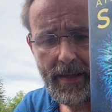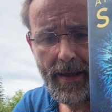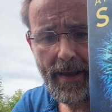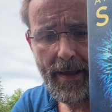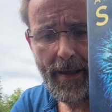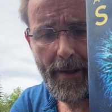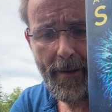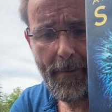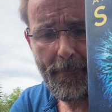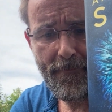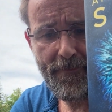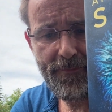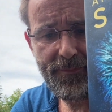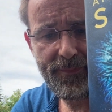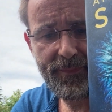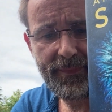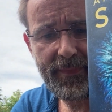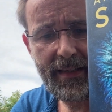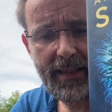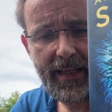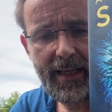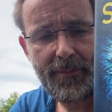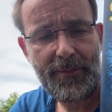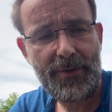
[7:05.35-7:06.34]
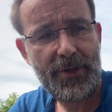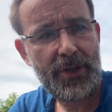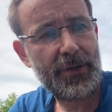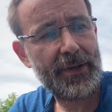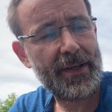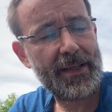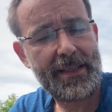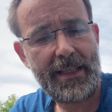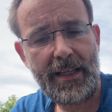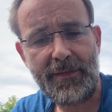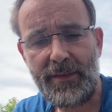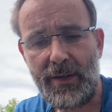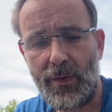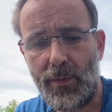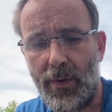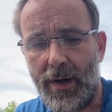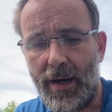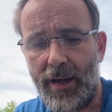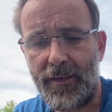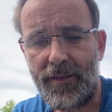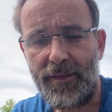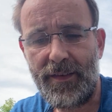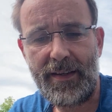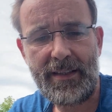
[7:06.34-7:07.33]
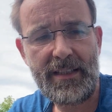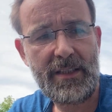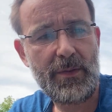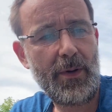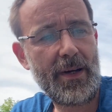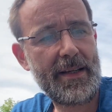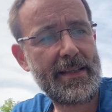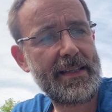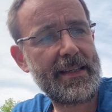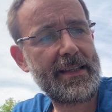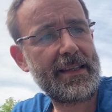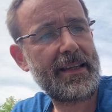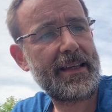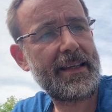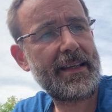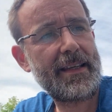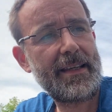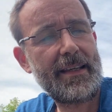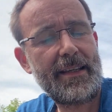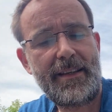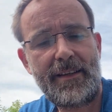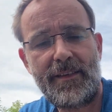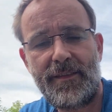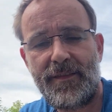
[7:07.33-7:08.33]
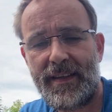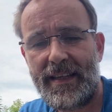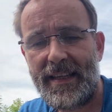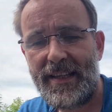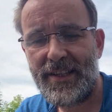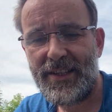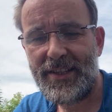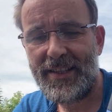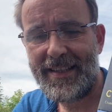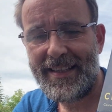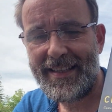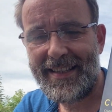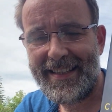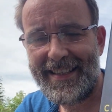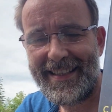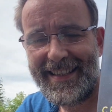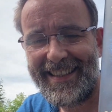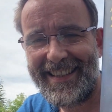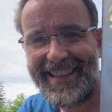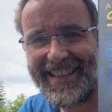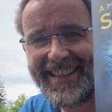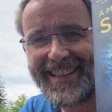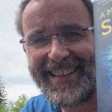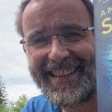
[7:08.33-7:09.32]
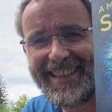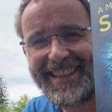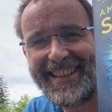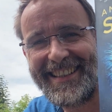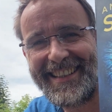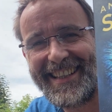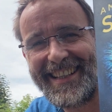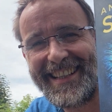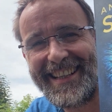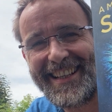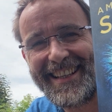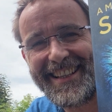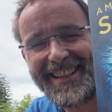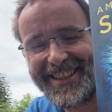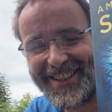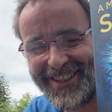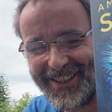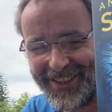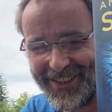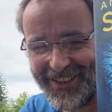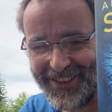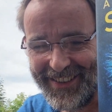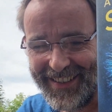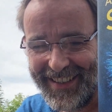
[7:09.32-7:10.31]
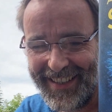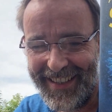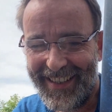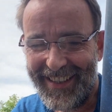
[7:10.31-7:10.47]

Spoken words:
I'm sure his lovely wife Swati features in it too.